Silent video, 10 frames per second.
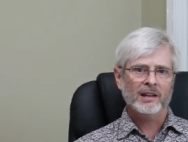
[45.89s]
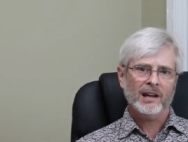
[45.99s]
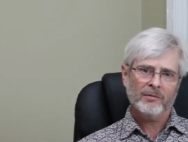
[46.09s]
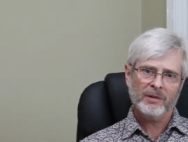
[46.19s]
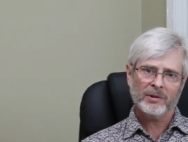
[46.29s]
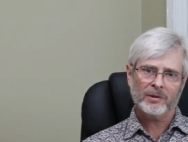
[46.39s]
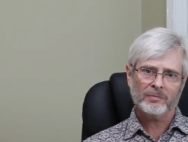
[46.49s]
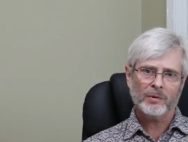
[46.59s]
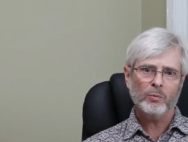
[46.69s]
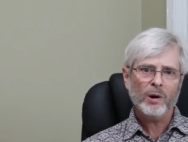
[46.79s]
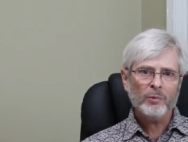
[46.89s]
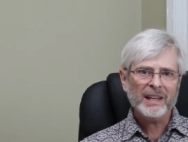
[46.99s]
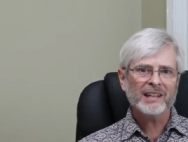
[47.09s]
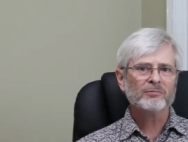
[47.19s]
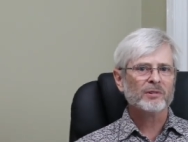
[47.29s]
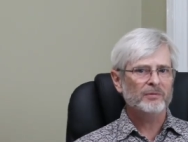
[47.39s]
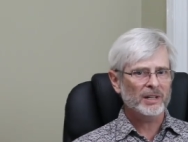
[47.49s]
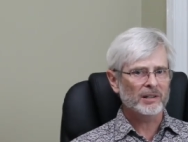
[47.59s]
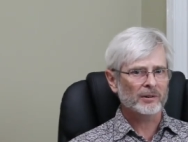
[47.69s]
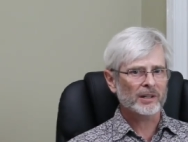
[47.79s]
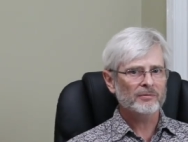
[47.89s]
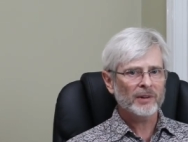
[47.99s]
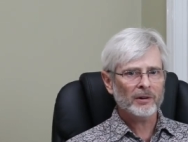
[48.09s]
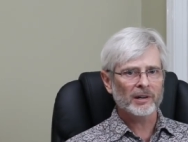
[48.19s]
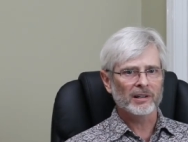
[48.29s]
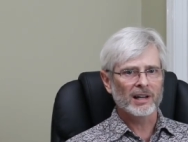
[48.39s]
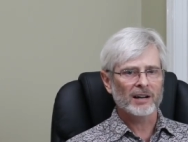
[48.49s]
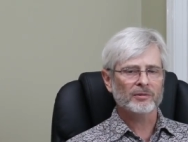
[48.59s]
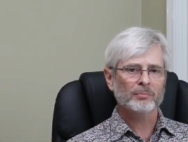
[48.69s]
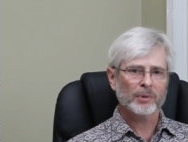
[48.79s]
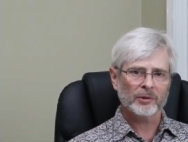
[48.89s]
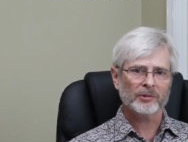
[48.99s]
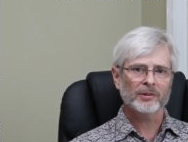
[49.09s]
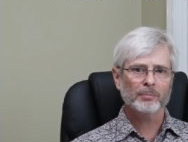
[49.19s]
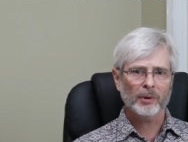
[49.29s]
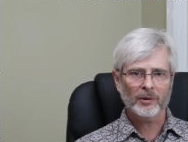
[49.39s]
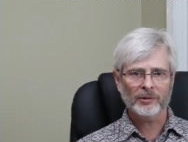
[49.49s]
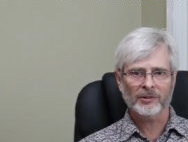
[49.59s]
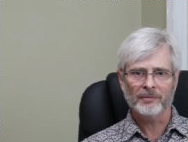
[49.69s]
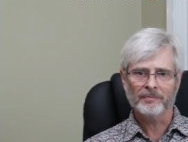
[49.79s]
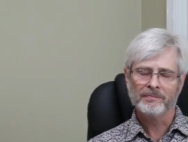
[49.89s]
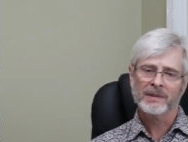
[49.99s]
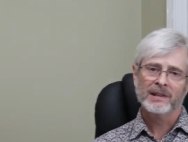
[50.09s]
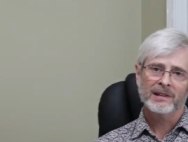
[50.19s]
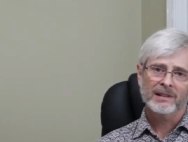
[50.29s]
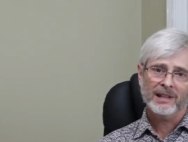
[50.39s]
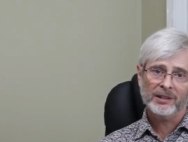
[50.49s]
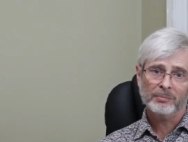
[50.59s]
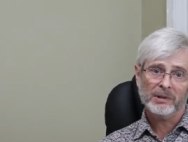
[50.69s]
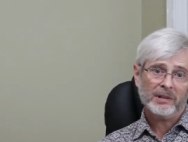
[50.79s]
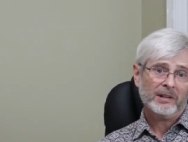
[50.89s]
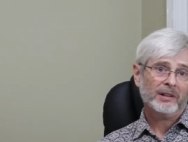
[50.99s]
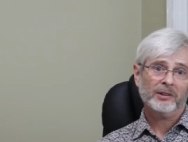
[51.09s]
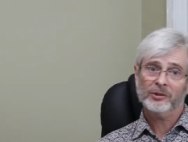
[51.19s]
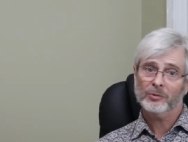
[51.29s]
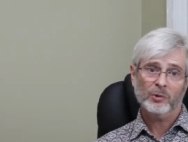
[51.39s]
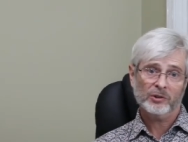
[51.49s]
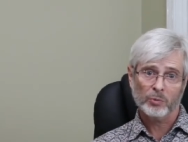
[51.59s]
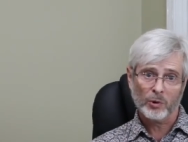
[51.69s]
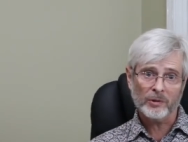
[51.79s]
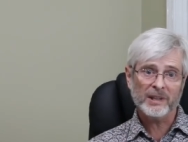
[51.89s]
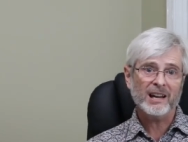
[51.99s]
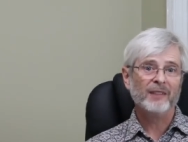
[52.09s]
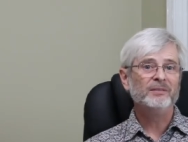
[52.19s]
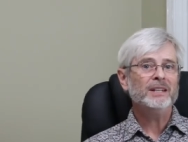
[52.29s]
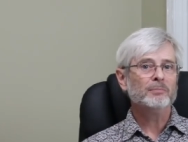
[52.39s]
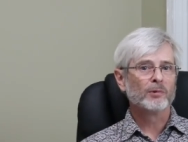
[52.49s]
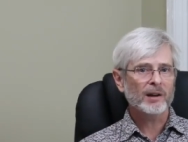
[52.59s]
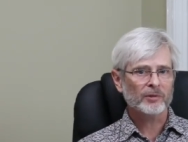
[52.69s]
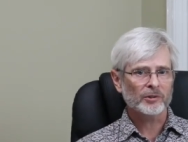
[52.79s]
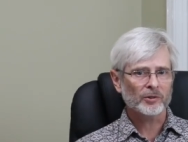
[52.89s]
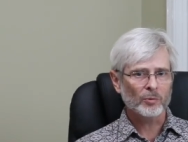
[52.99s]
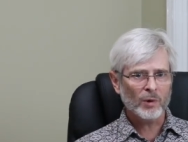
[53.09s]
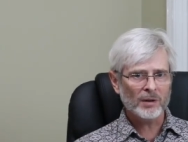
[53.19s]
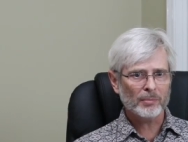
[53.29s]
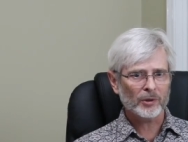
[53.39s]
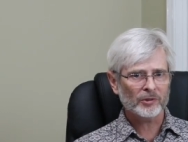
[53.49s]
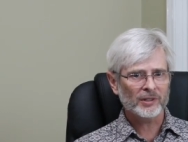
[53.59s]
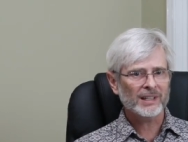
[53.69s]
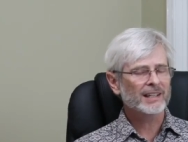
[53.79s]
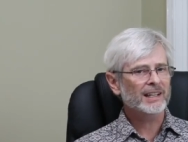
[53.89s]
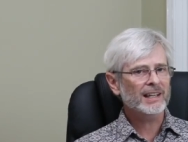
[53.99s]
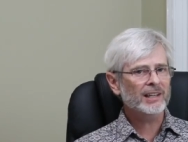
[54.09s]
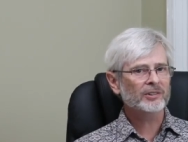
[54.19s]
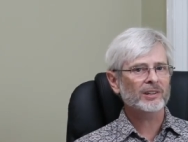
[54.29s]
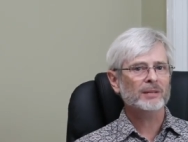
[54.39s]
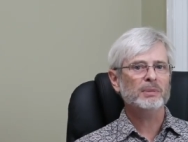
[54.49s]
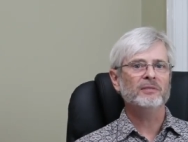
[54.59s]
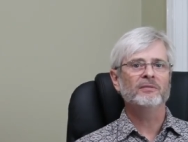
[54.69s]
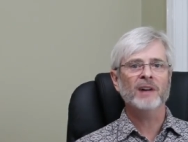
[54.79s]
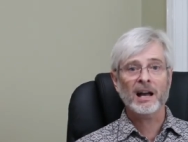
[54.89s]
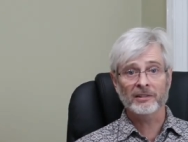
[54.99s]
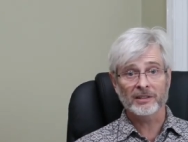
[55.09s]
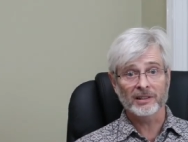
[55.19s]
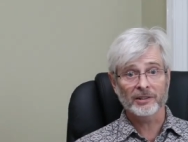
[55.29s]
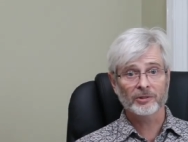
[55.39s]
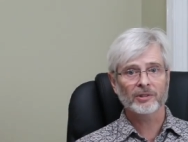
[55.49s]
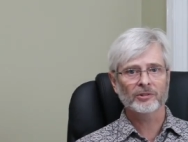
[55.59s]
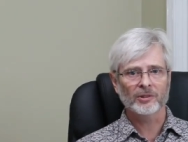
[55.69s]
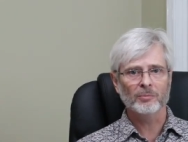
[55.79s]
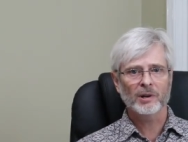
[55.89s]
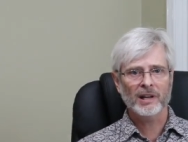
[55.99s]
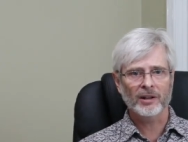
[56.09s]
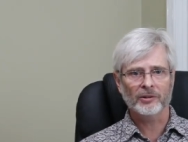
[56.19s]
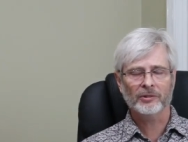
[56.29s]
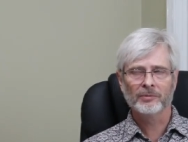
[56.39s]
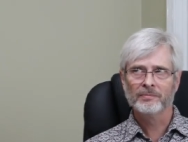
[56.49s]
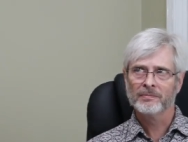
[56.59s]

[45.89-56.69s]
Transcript: However, what we can revere can vary a lot from person to person. That's because what's worthy of deep reverence to one person can easily be valueless to someone else.